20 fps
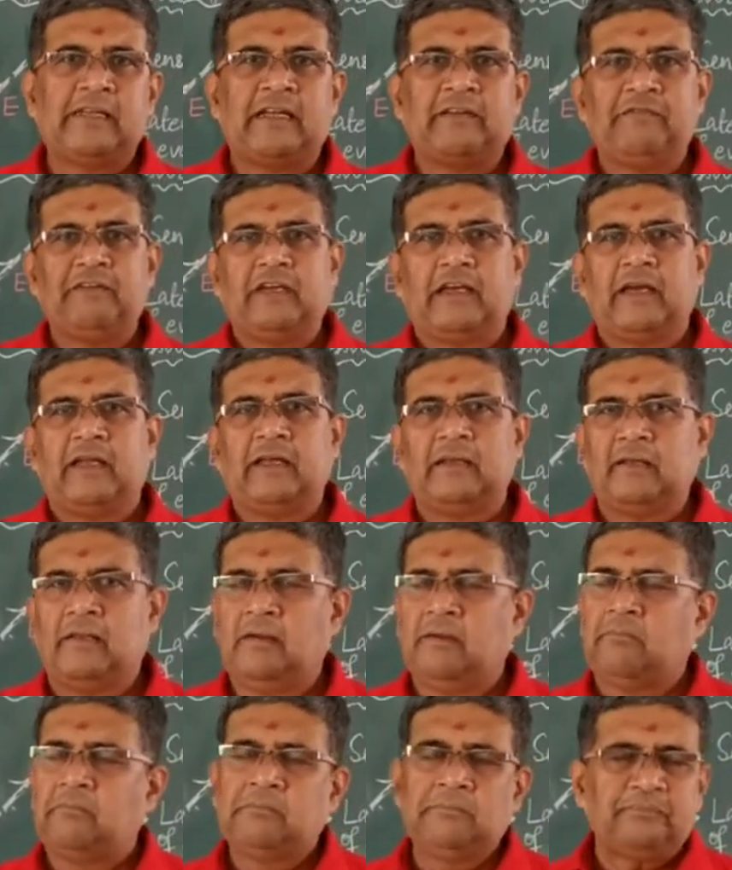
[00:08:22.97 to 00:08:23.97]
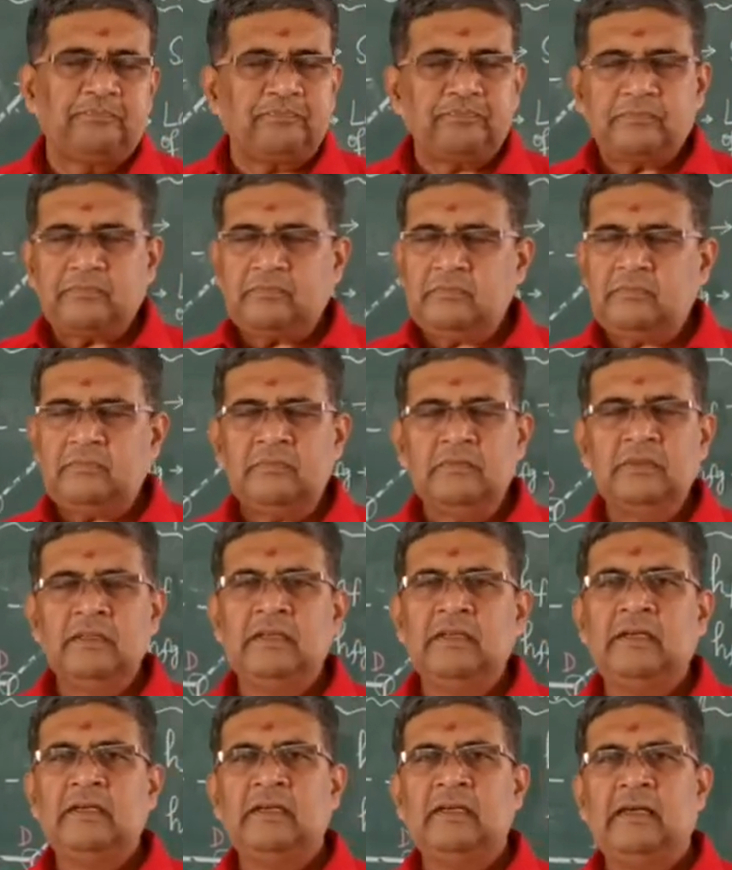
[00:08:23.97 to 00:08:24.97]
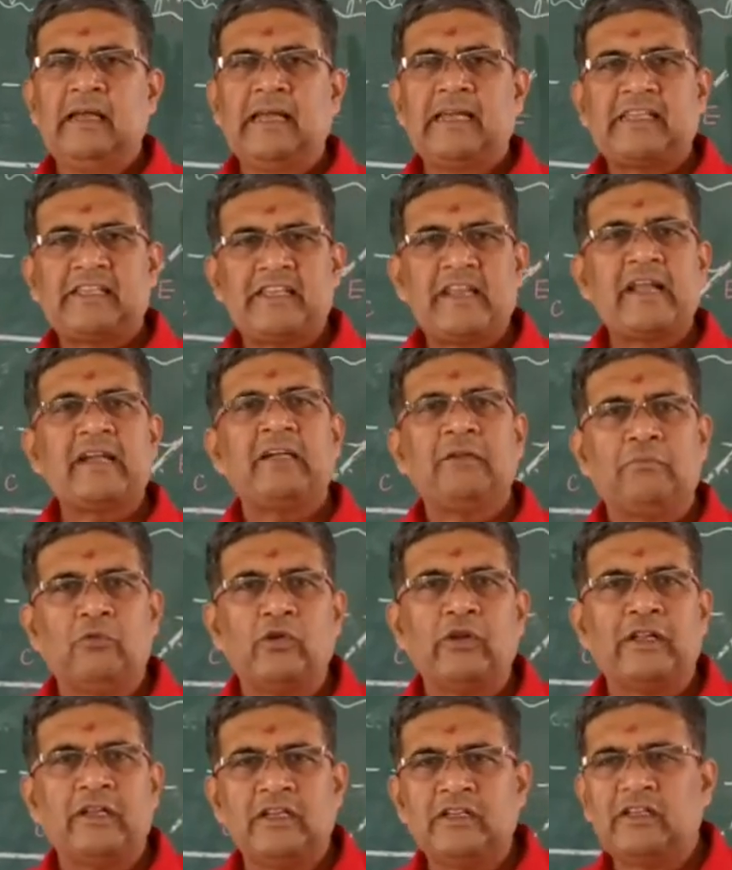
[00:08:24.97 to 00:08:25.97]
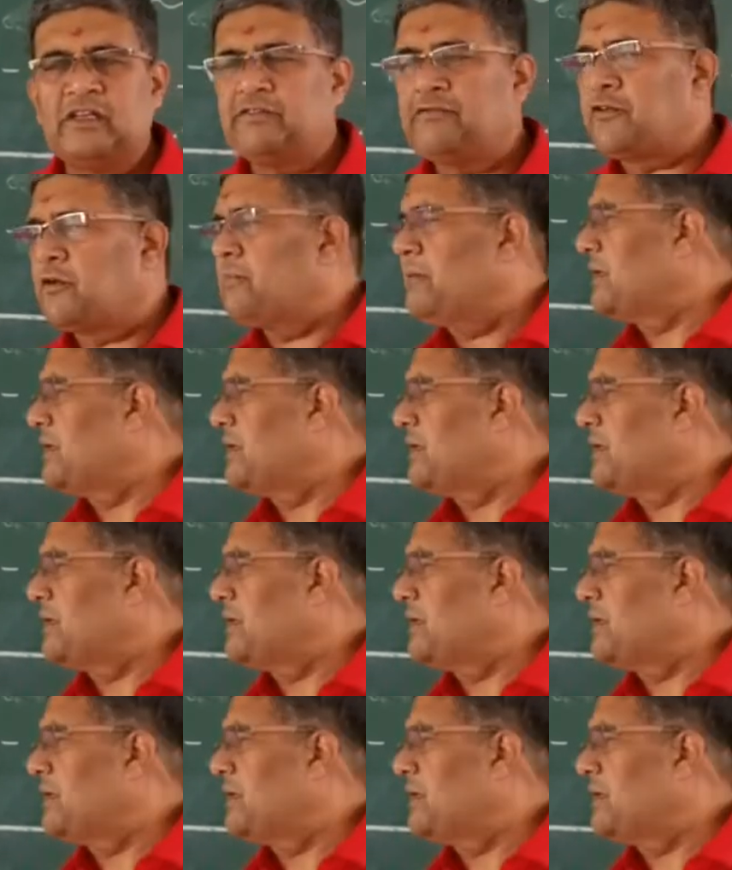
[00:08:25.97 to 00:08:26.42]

and we can extract more energy from